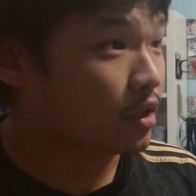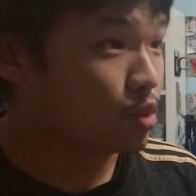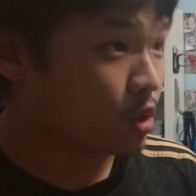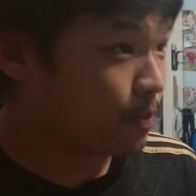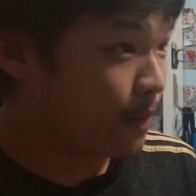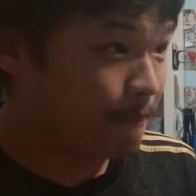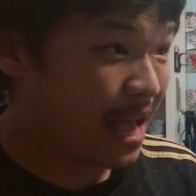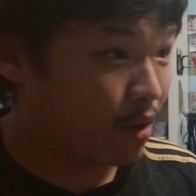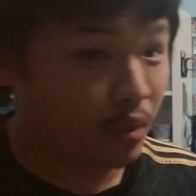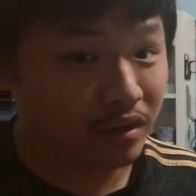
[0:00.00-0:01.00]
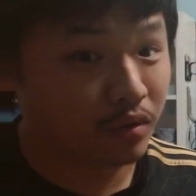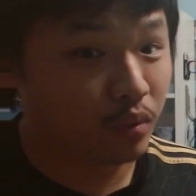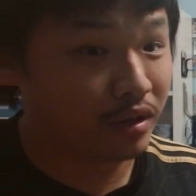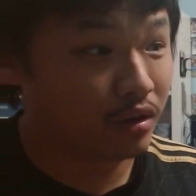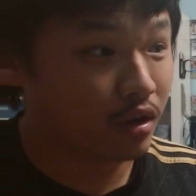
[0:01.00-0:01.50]
this was back
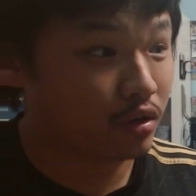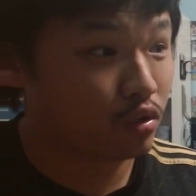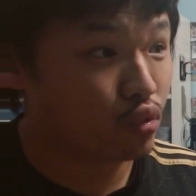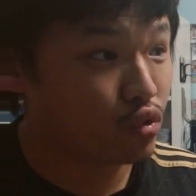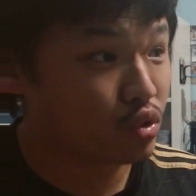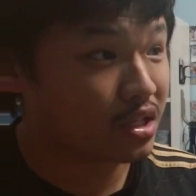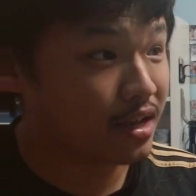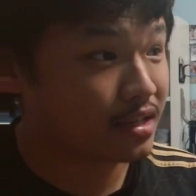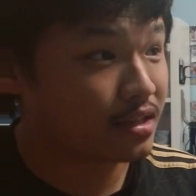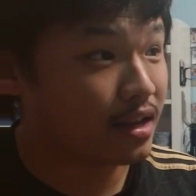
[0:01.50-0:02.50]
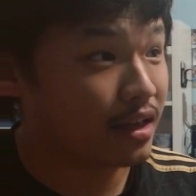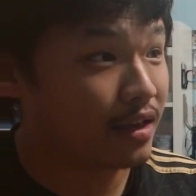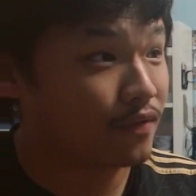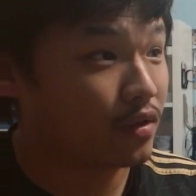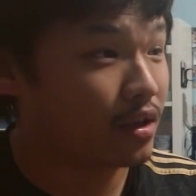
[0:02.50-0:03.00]
when the rule says that
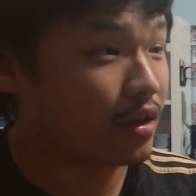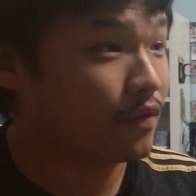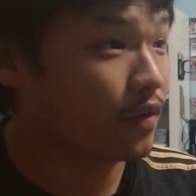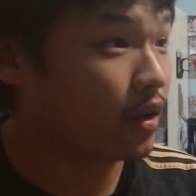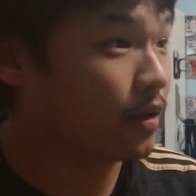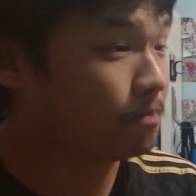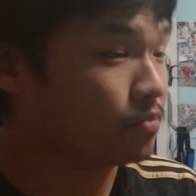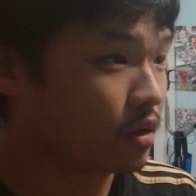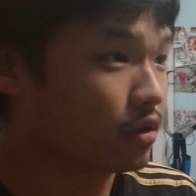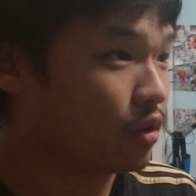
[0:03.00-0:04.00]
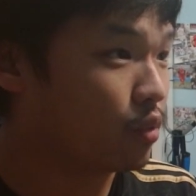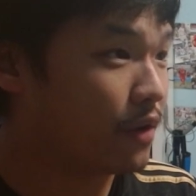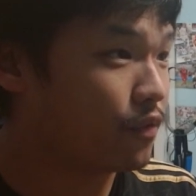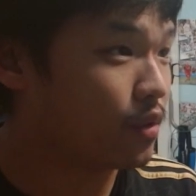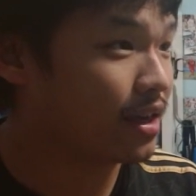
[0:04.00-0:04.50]
if the
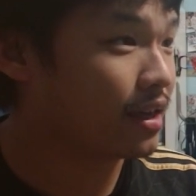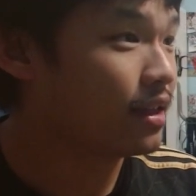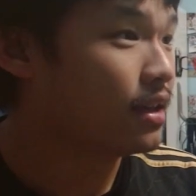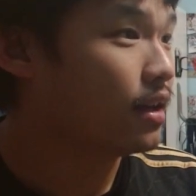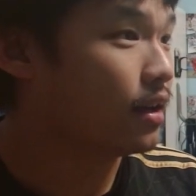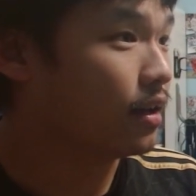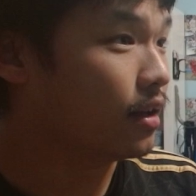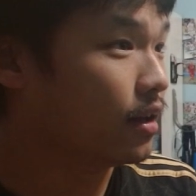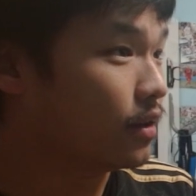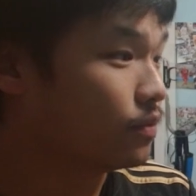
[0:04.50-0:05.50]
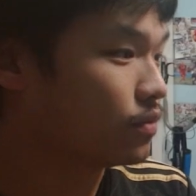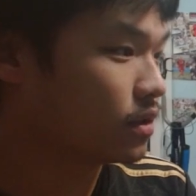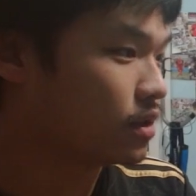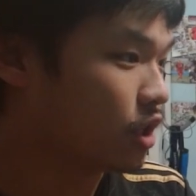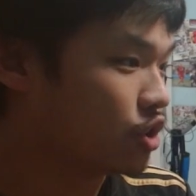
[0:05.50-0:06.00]
referee
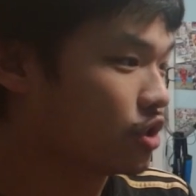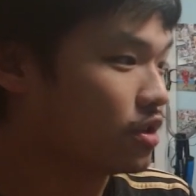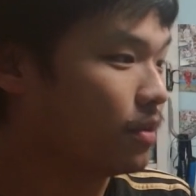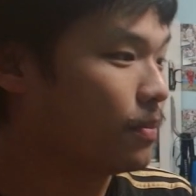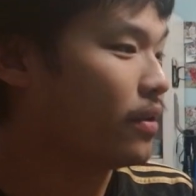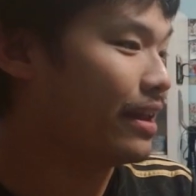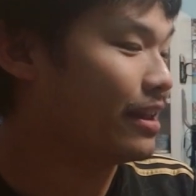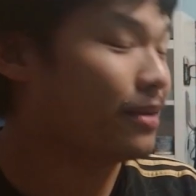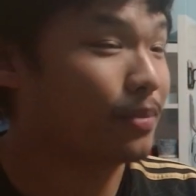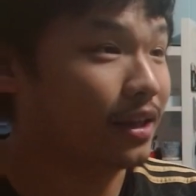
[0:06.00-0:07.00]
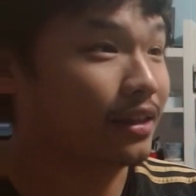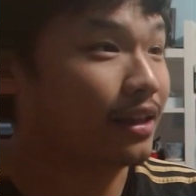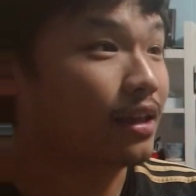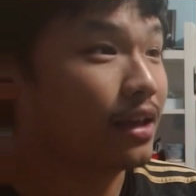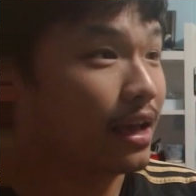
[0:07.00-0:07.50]
touches the ball at any play,
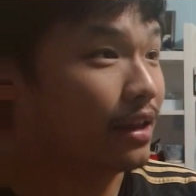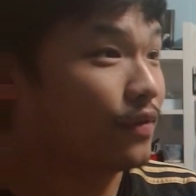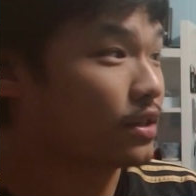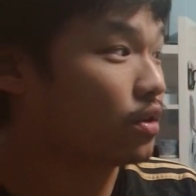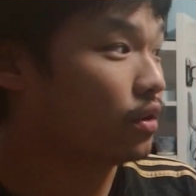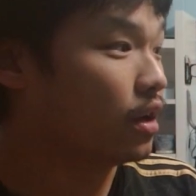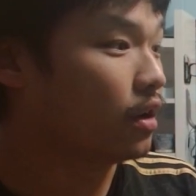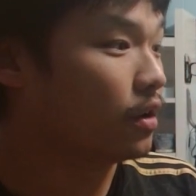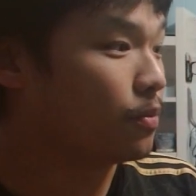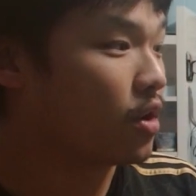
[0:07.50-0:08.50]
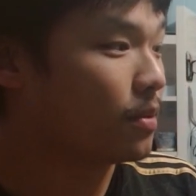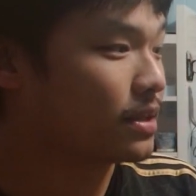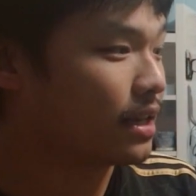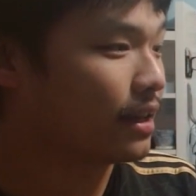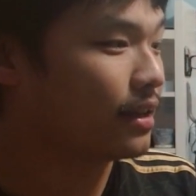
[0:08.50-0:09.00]
and if it's on a
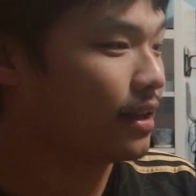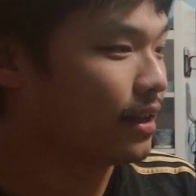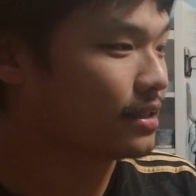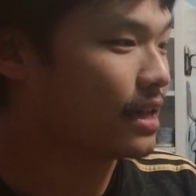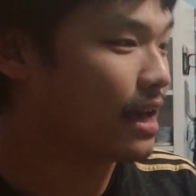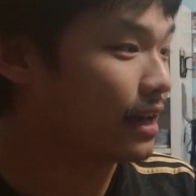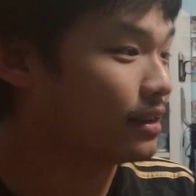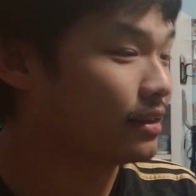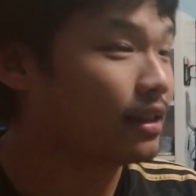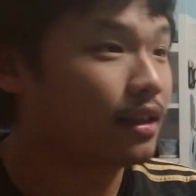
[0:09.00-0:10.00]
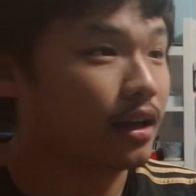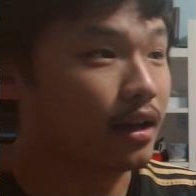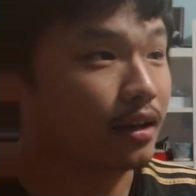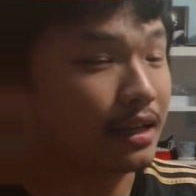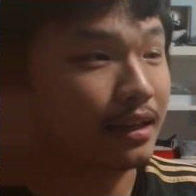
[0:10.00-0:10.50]
promising attack
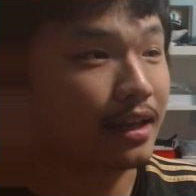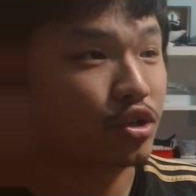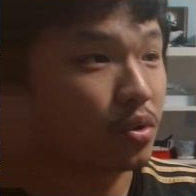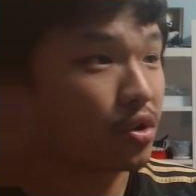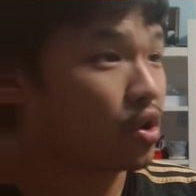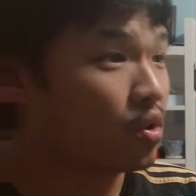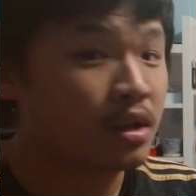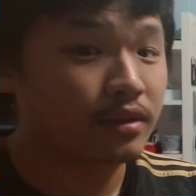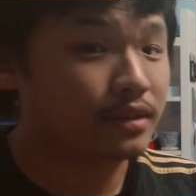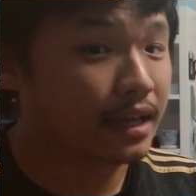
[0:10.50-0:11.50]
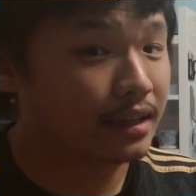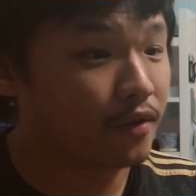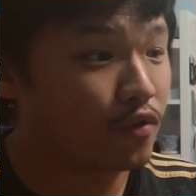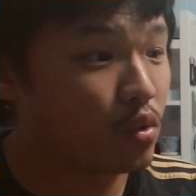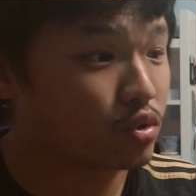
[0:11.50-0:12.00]
that led to a goal, then
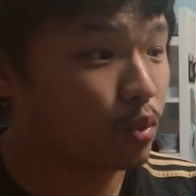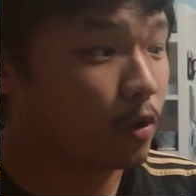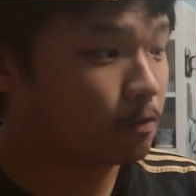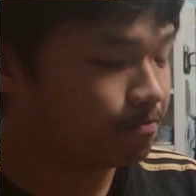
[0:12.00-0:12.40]
they, of course,